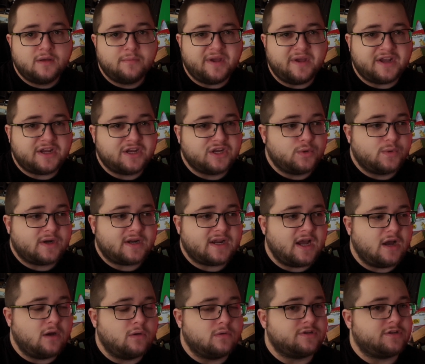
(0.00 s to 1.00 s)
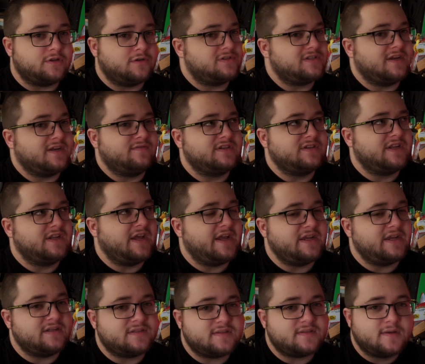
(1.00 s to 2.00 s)
Make a new account, do 7
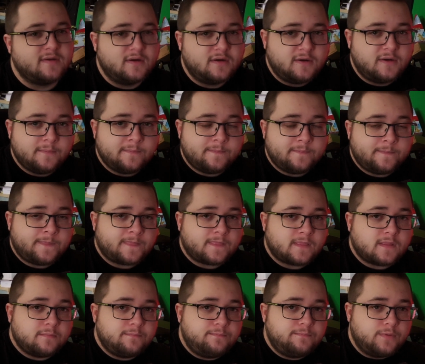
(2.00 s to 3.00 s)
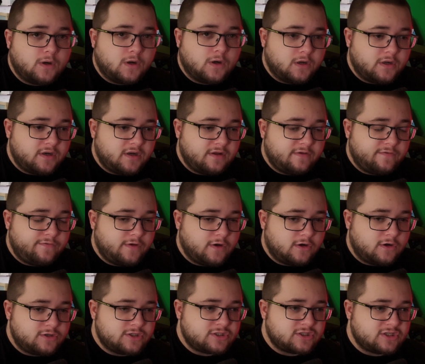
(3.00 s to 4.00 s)
days. But if you're
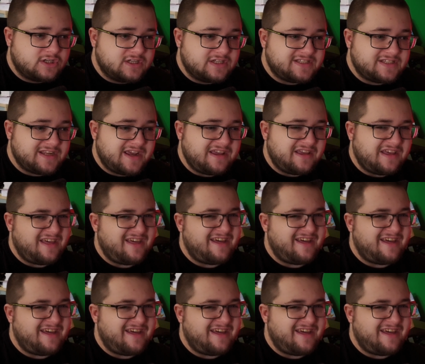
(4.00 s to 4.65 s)
just going to say,